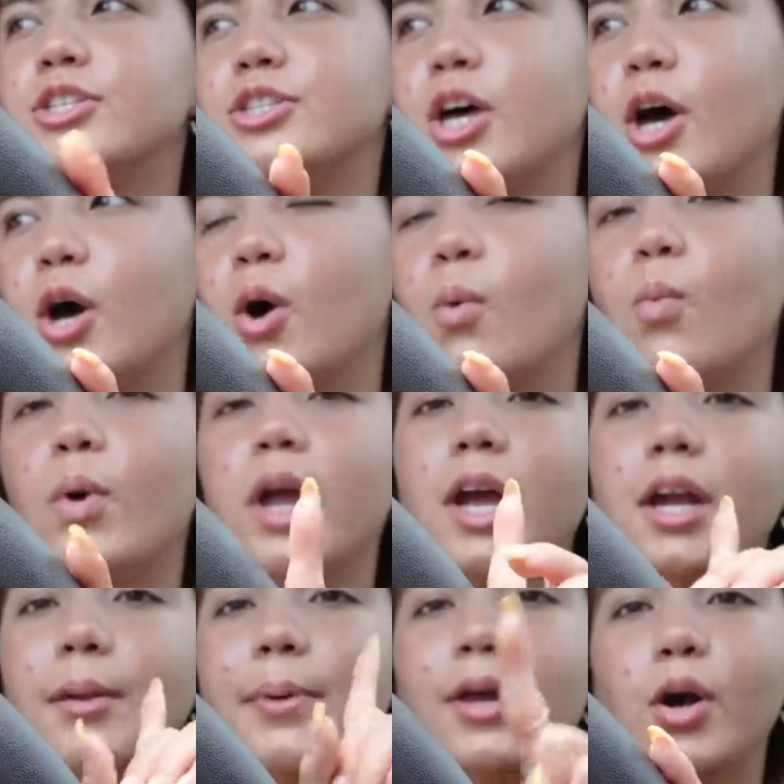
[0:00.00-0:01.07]
So we're
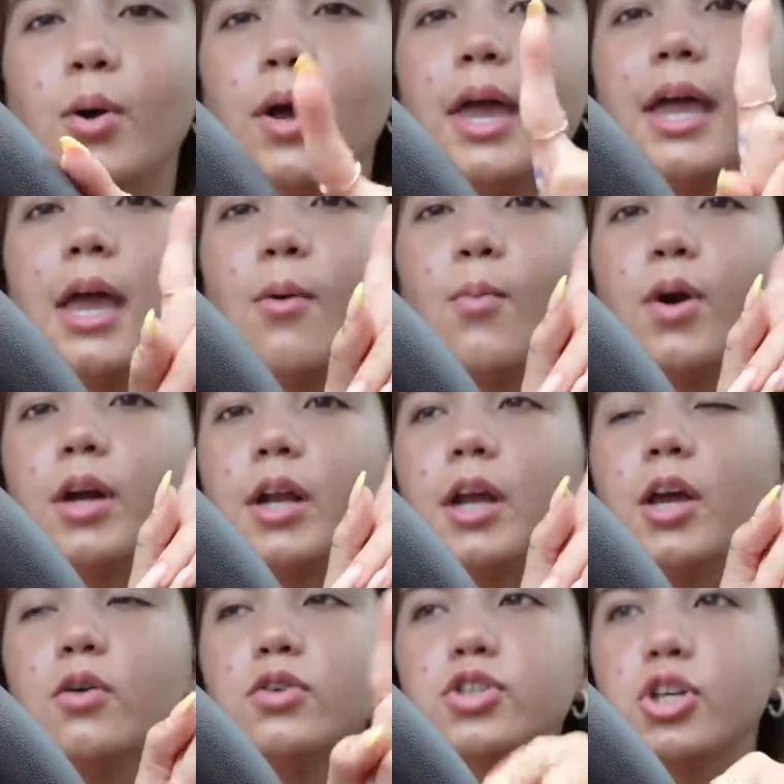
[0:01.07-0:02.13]
going to be going and we're going
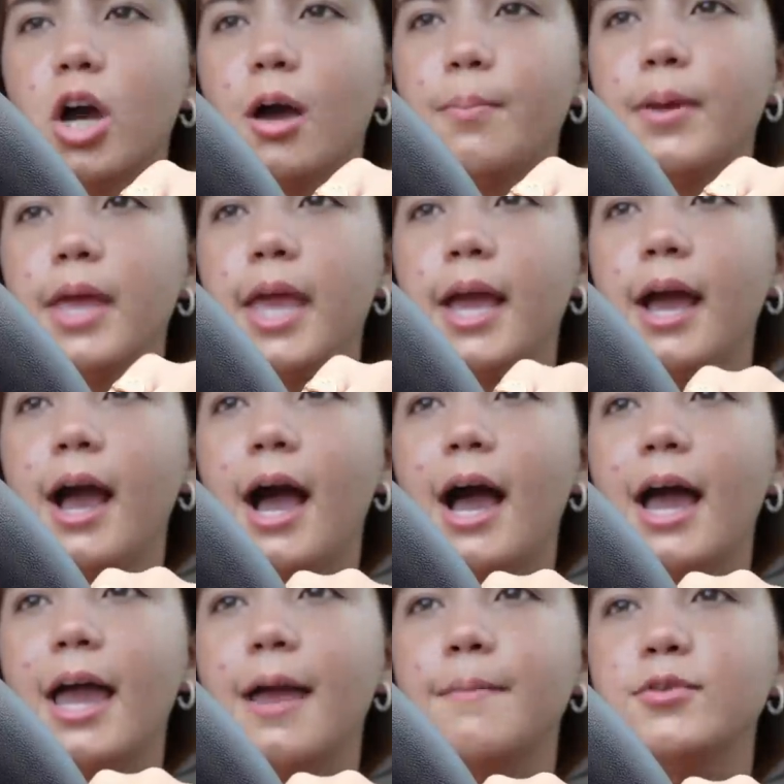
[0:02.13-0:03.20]
to go shopping.
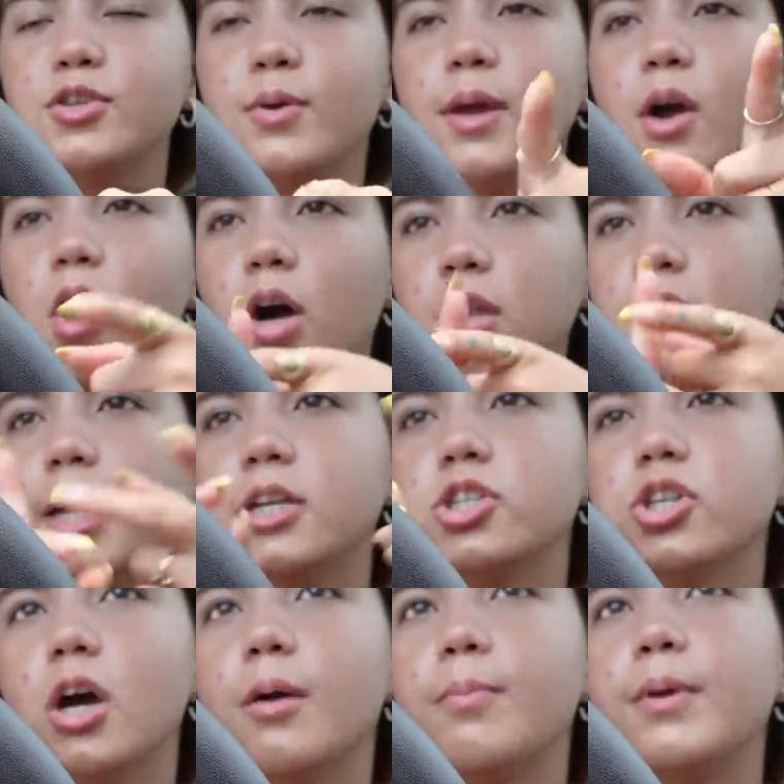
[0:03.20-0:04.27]
I am doing online
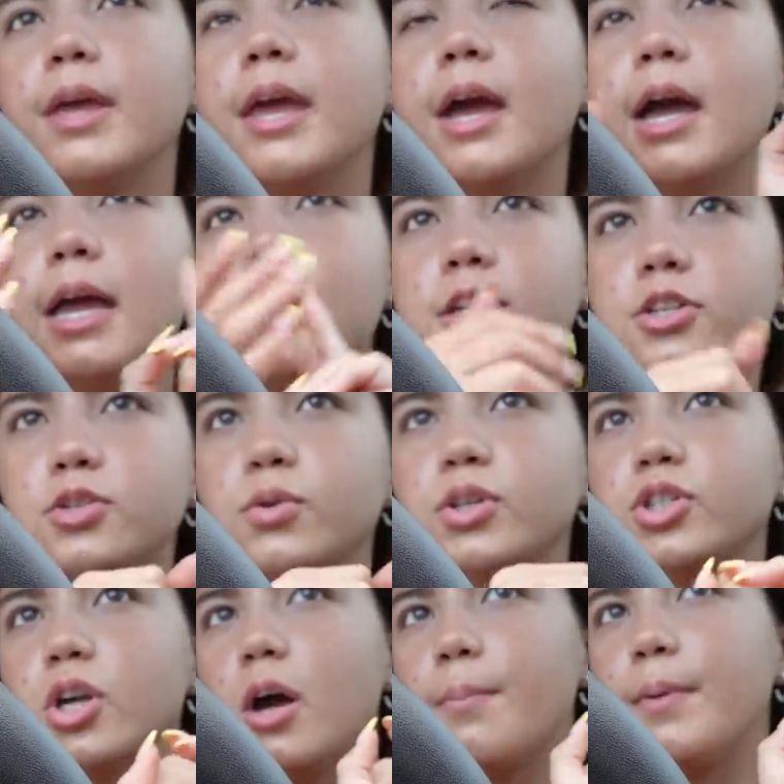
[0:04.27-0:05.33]
shopping, in-store
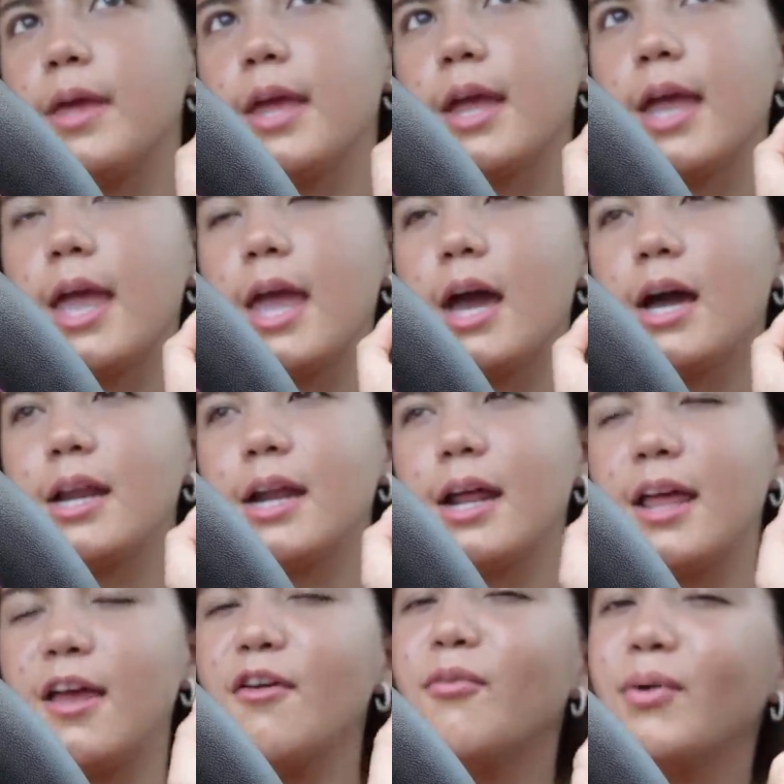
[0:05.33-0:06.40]
shopping, and
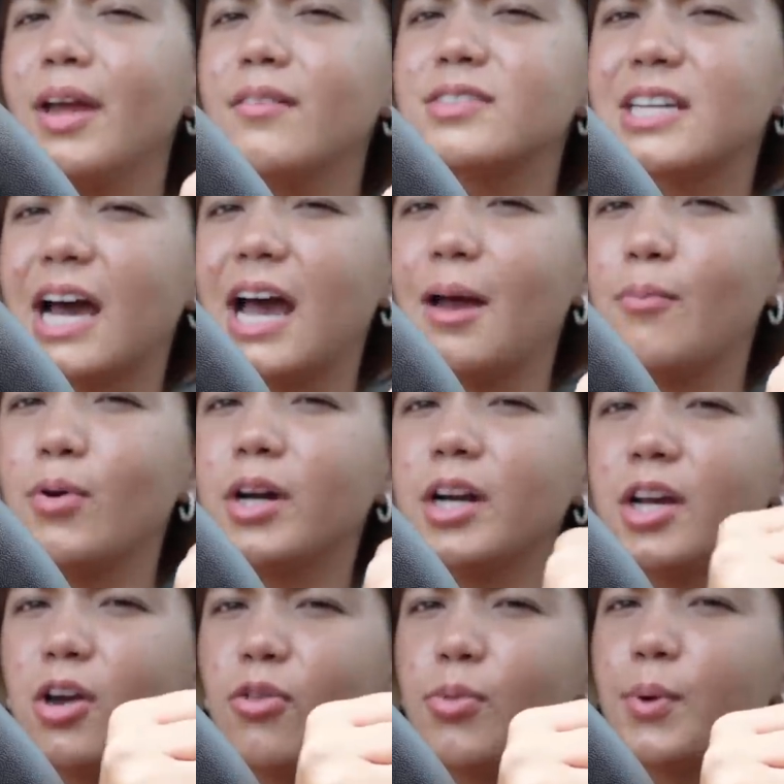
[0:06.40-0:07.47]
if we have time, we're going
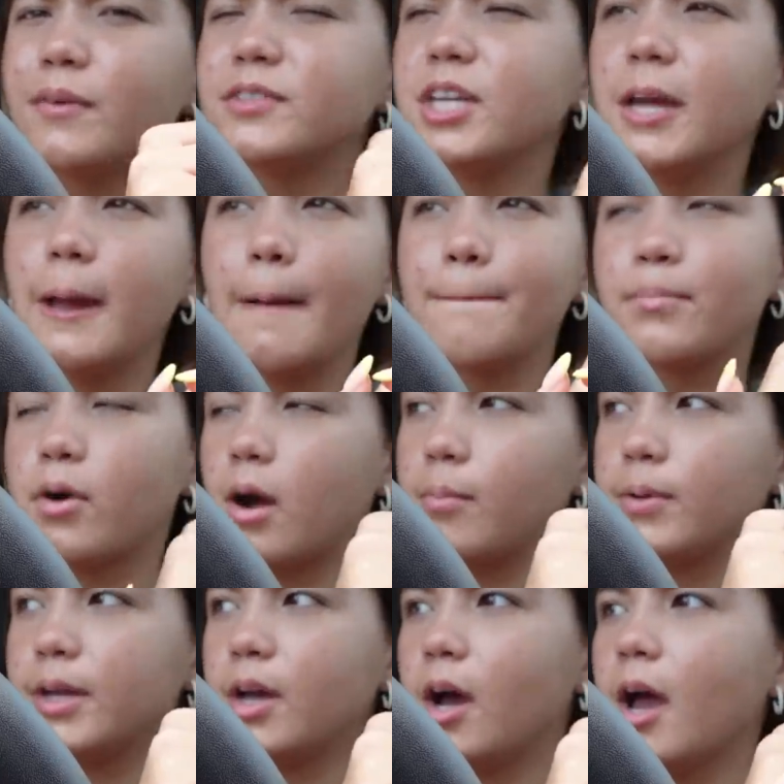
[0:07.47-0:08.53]
to go thrifting.
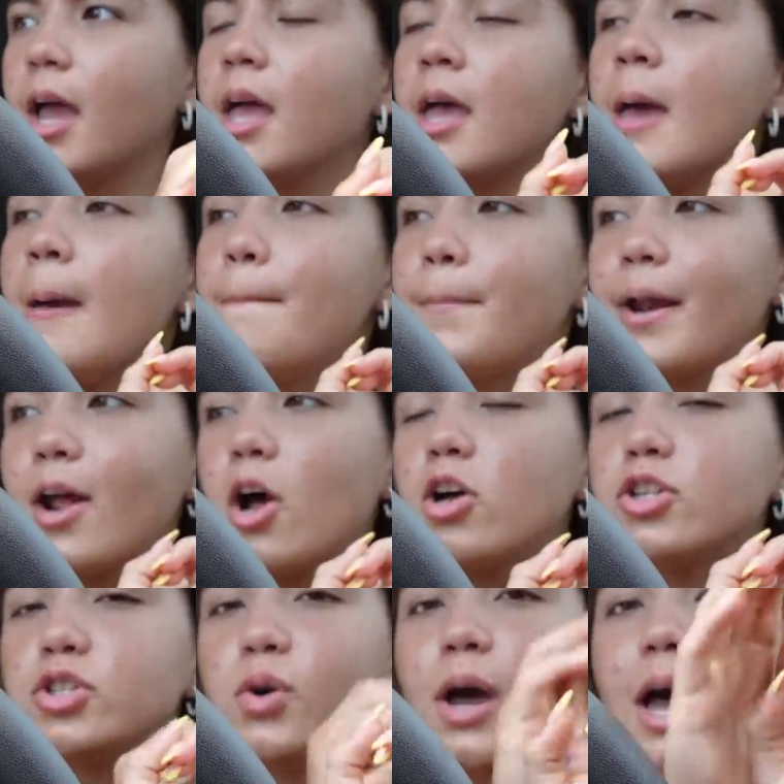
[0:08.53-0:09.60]
Probably not. But I
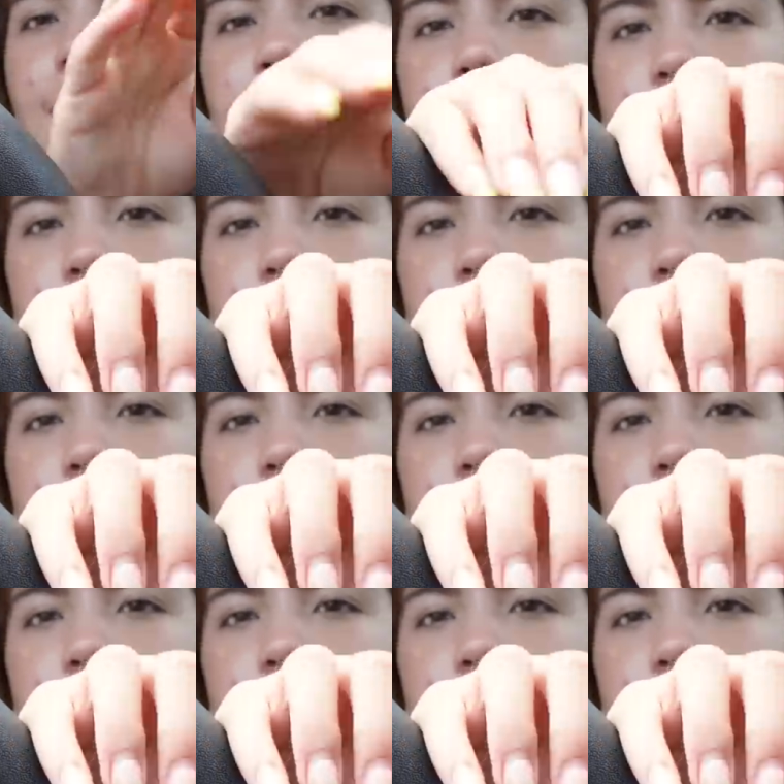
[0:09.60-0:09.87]
also have a